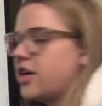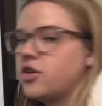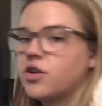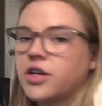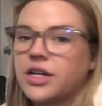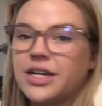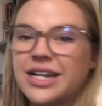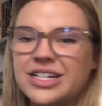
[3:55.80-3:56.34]
you're
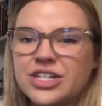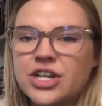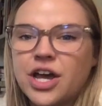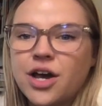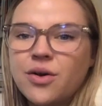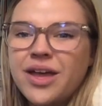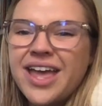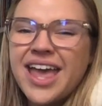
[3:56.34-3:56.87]
going to need to
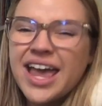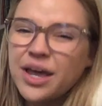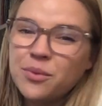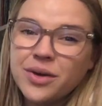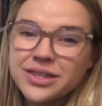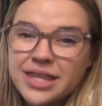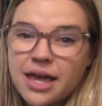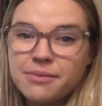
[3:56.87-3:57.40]
know. And
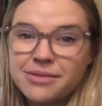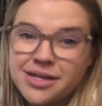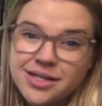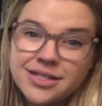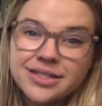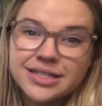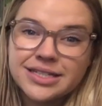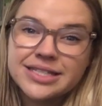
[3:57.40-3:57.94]
what that
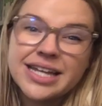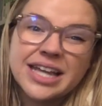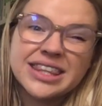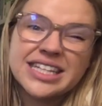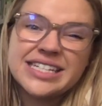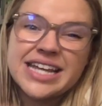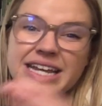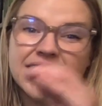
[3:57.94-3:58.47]
means is that the
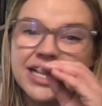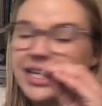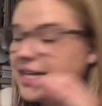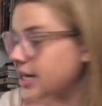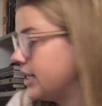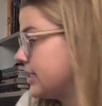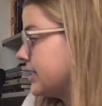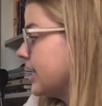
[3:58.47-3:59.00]
data
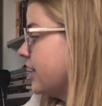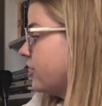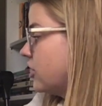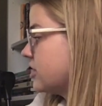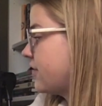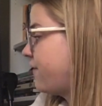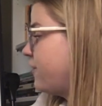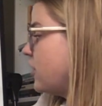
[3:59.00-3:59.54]
is,
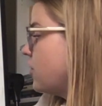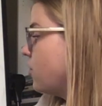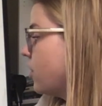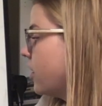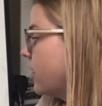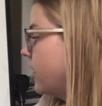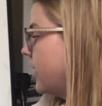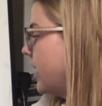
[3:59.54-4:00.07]
there's fewer